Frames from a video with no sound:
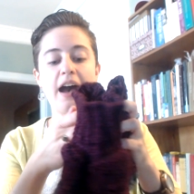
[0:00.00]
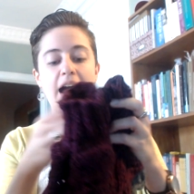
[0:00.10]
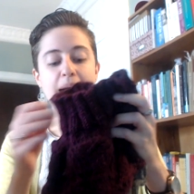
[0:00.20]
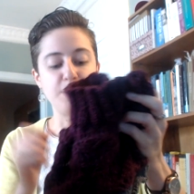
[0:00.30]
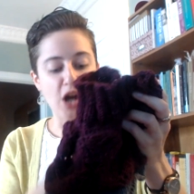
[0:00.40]

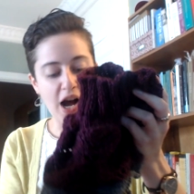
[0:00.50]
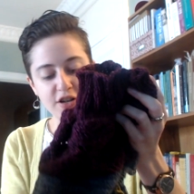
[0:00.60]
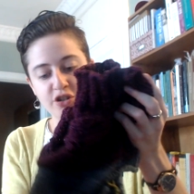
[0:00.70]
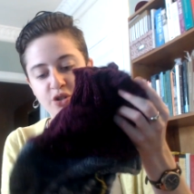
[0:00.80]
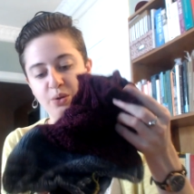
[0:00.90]
I'm not
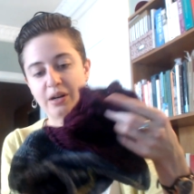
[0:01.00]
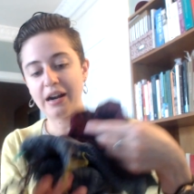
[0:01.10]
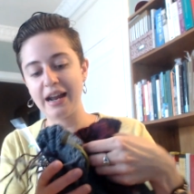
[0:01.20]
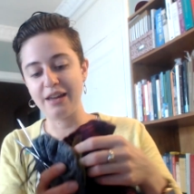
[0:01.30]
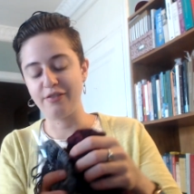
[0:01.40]
sure
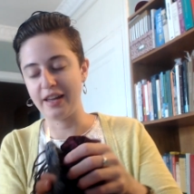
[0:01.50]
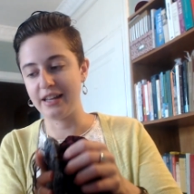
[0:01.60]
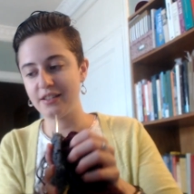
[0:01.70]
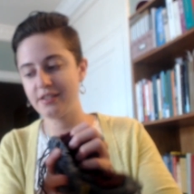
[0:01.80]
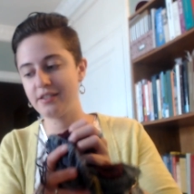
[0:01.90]
if
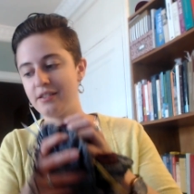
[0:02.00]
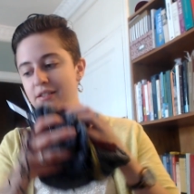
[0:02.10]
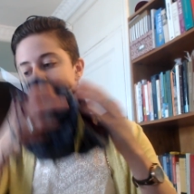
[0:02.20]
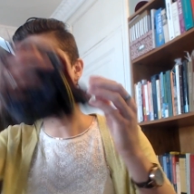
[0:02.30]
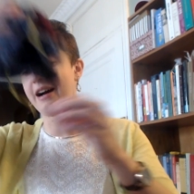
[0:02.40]
it's
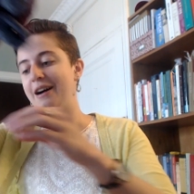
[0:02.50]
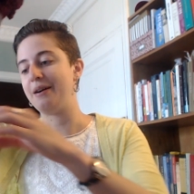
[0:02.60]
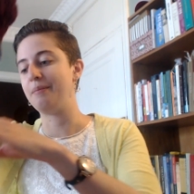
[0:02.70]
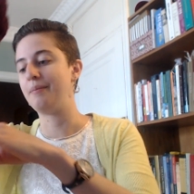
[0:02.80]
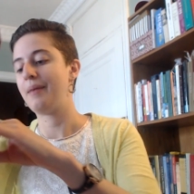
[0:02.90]

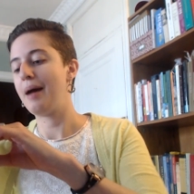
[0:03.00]
um,